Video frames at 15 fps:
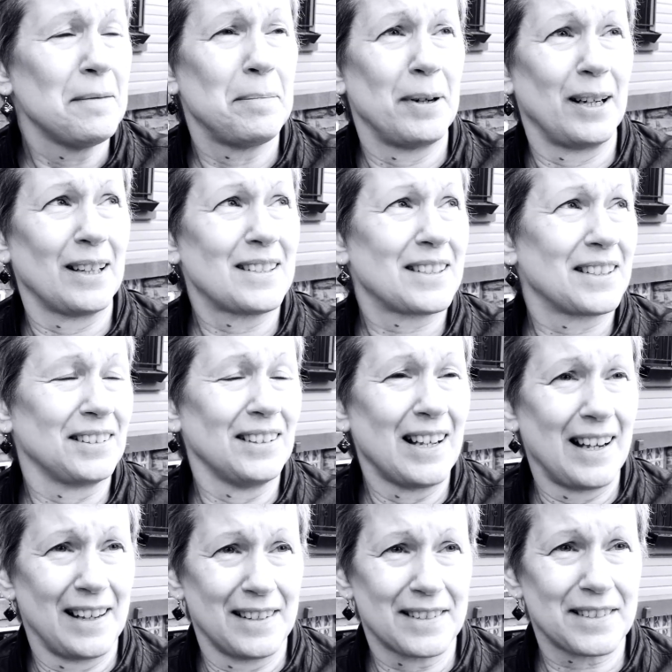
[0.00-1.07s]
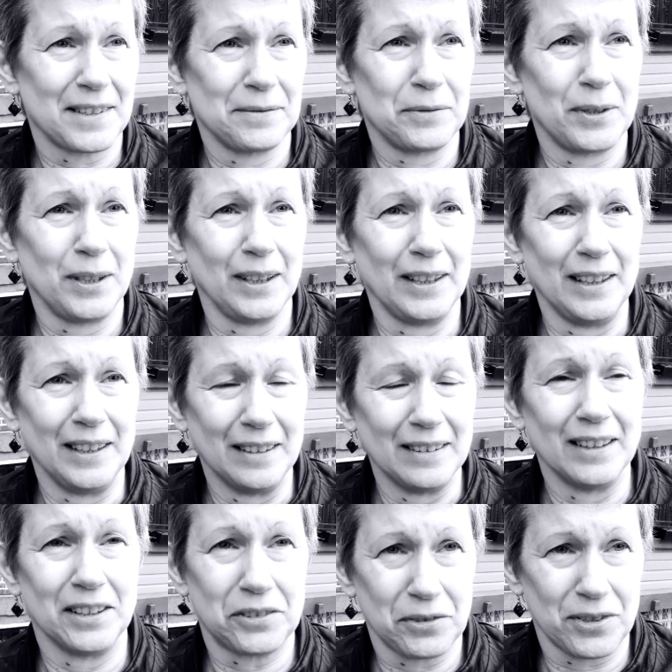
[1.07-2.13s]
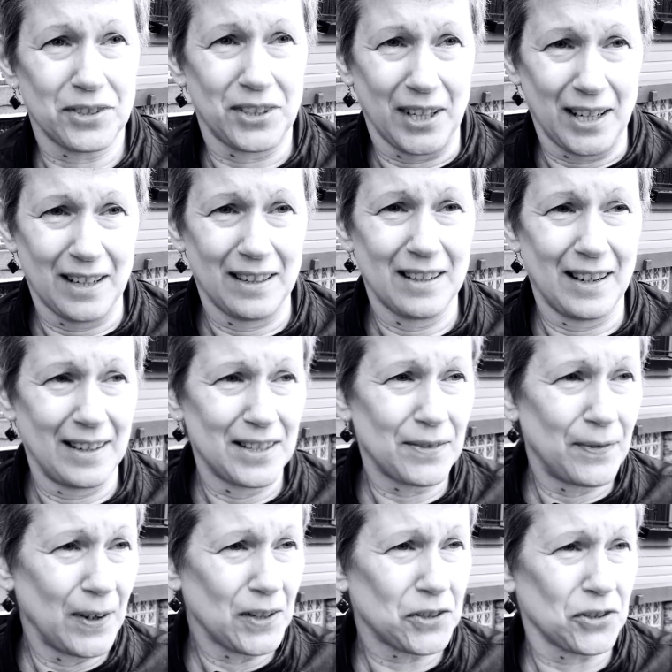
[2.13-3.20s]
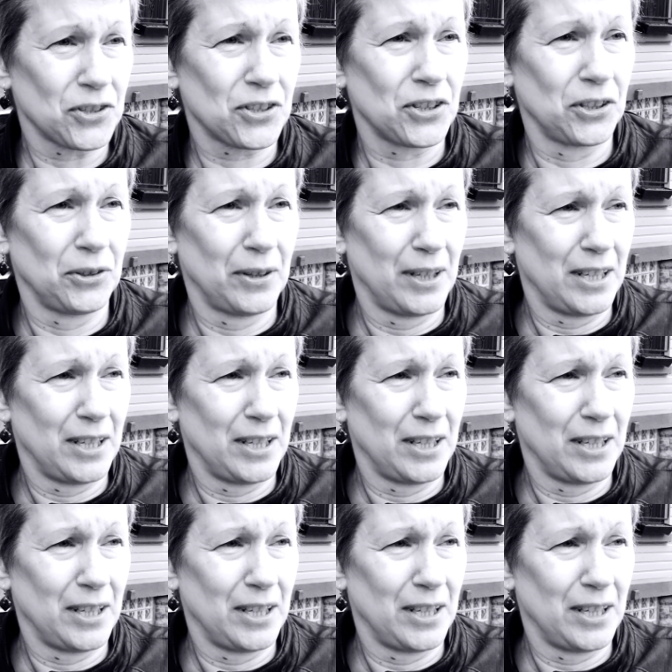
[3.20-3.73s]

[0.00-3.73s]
But it still has some really interesting, nice features to it.